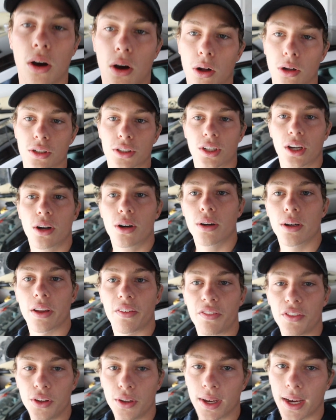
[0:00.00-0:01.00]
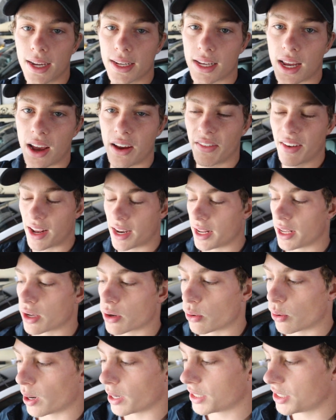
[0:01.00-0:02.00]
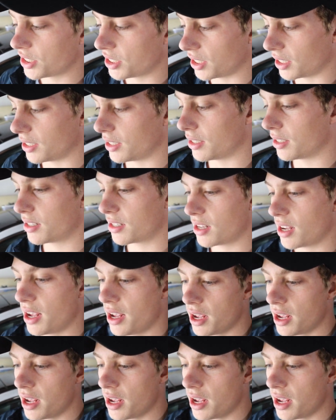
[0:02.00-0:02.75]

Also, if you guys have any questions,